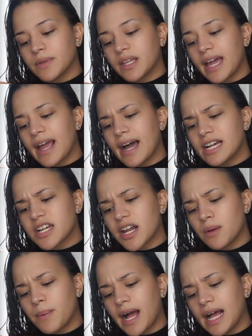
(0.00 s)
Clay
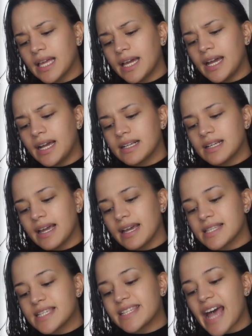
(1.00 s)
eyeshadow palette
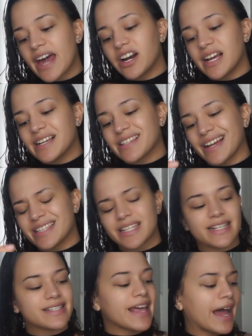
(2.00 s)
in Saturday
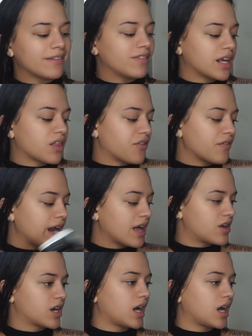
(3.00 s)
Sunsets. They have like 3 other